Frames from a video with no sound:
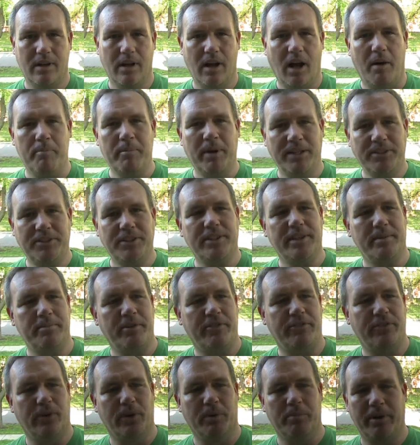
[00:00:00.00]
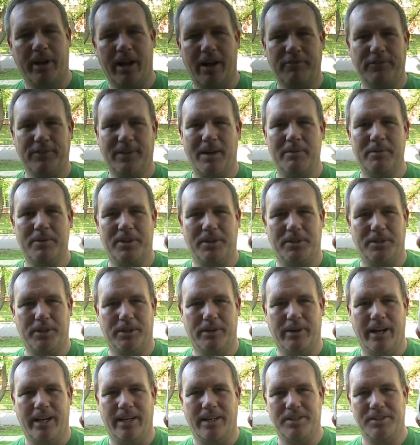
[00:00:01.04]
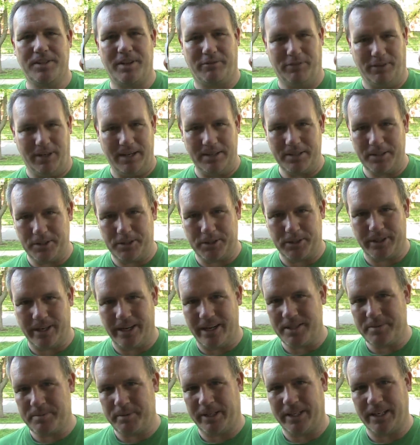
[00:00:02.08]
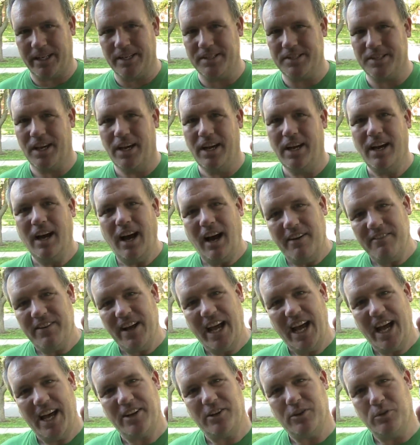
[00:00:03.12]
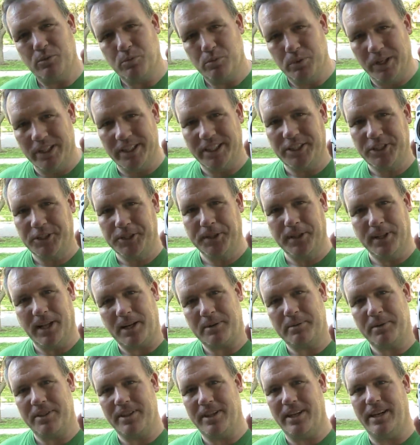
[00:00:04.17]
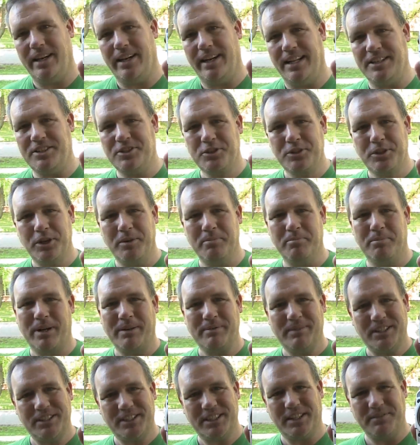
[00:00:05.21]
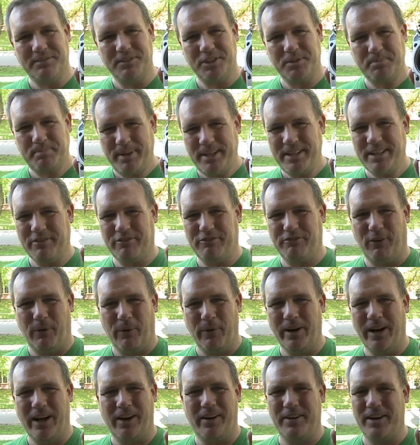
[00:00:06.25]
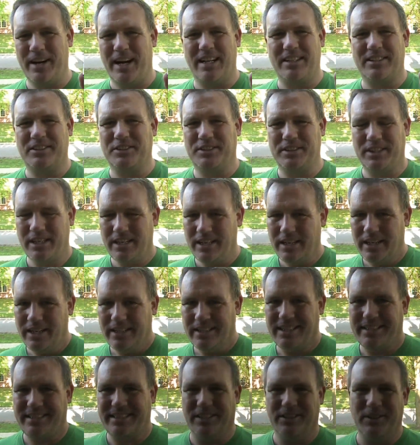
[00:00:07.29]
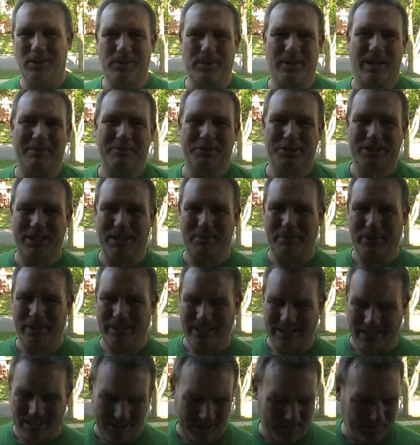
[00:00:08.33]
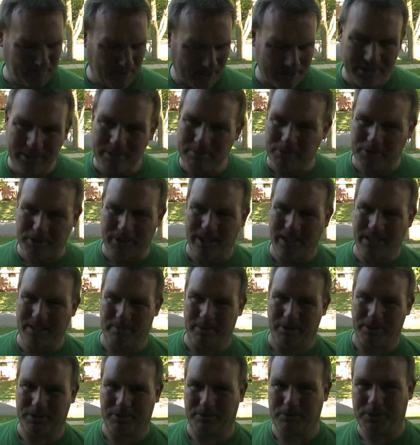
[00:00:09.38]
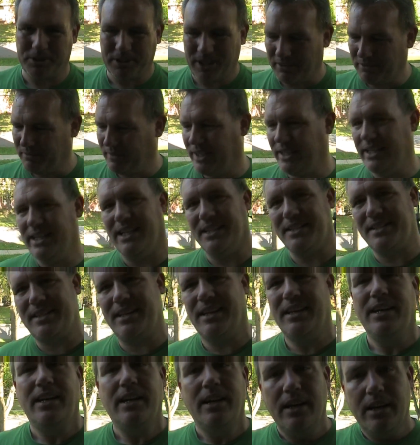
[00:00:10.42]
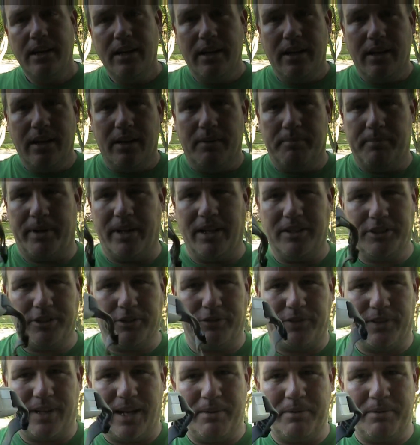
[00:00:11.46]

I mentioned it before, but I fly with the Taranis. I fly with the Taranis because I've had really good luck with it, and I just couldn't bring myself to spend the four hundred dollars that the local hobby shop went on the Spectrum transmitters. It was driving me nuts. But I also fly